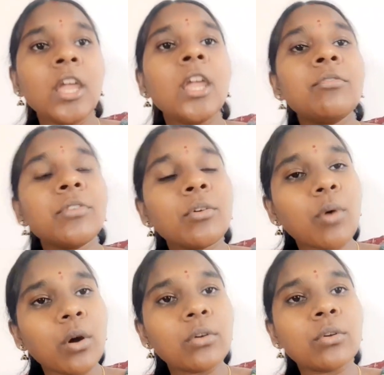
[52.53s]
if you
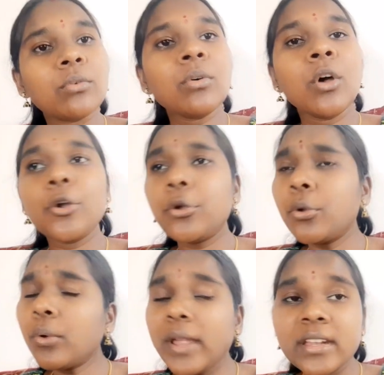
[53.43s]
want to
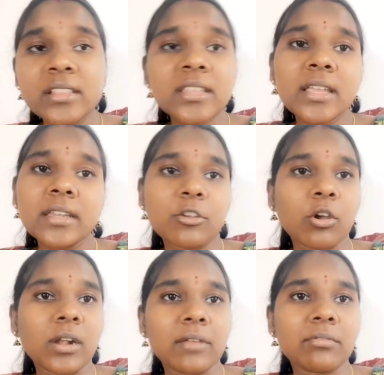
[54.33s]
do anything in
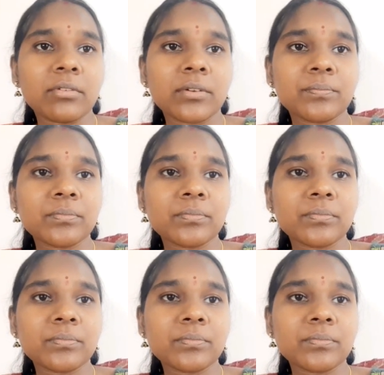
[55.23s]
your life,